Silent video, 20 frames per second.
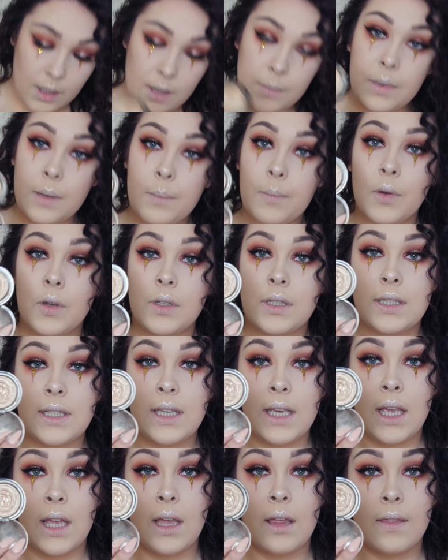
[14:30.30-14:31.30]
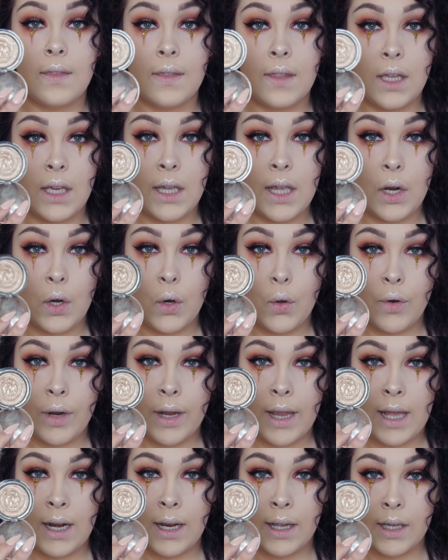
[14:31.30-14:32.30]
going to be putting the Laura
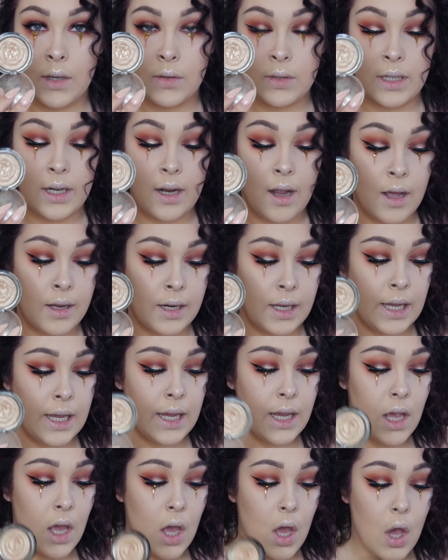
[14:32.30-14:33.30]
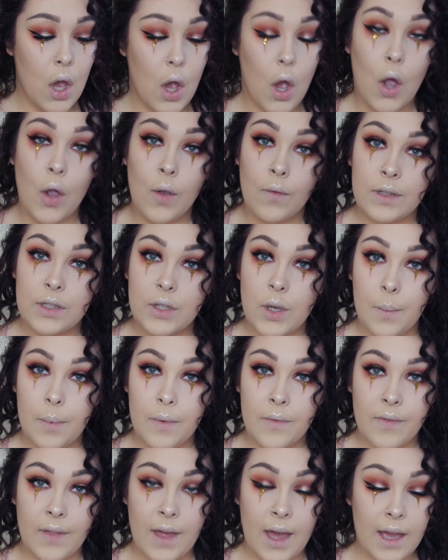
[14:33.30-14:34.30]
Geller Gilded Honey over top
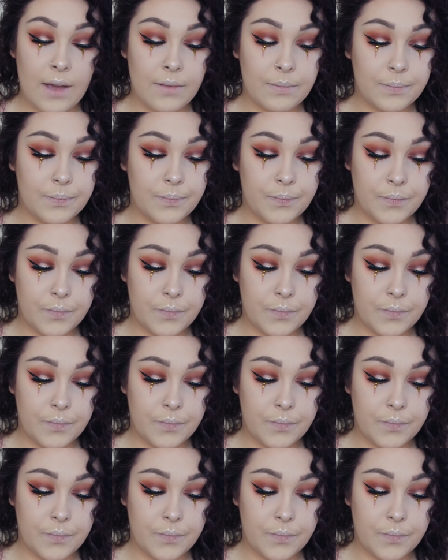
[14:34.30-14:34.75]
of that.